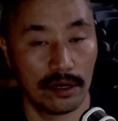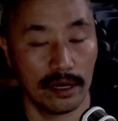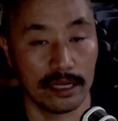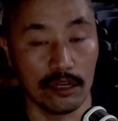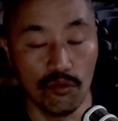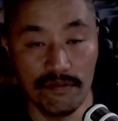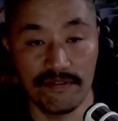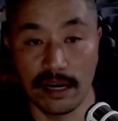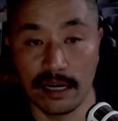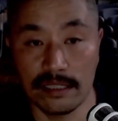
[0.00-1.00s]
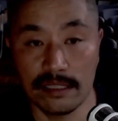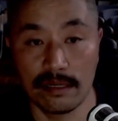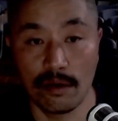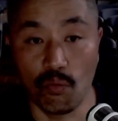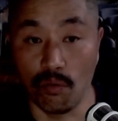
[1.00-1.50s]
And you will find
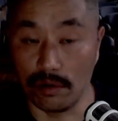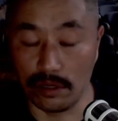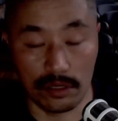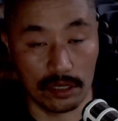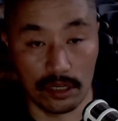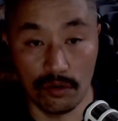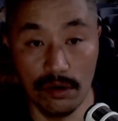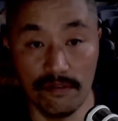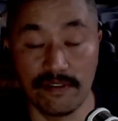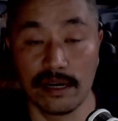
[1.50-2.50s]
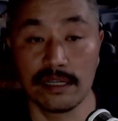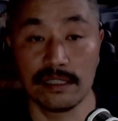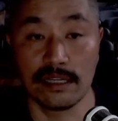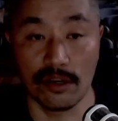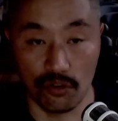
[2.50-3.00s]
you will
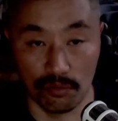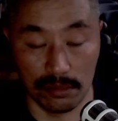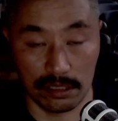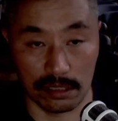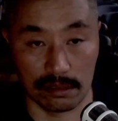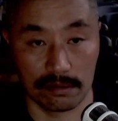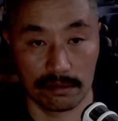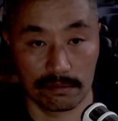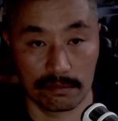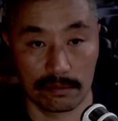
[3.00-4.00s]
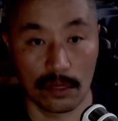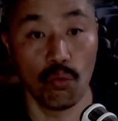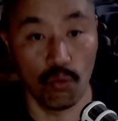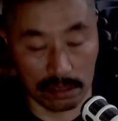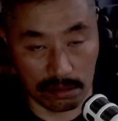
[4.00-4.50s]
find your mission,
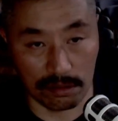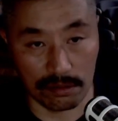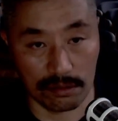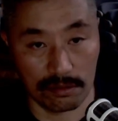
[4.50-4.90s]
what to do.